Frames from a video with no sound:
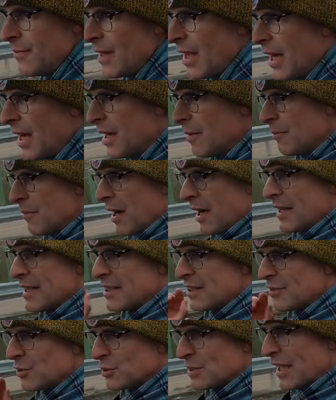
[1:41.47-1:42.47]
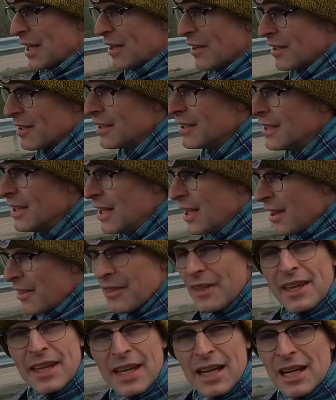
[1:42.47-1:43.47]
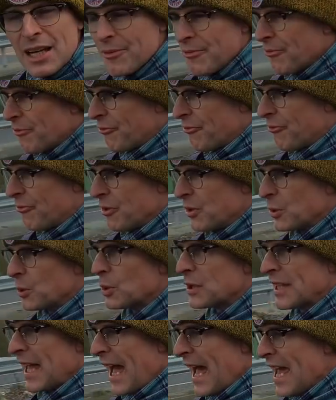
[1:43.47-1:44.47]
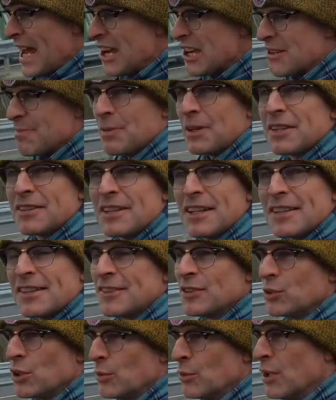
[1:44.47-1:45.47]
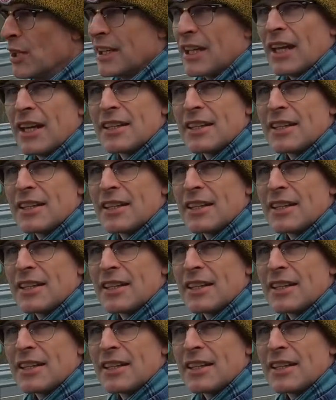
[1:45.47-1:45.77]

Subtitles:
I need to sort out the fuel gauge because that's still not working.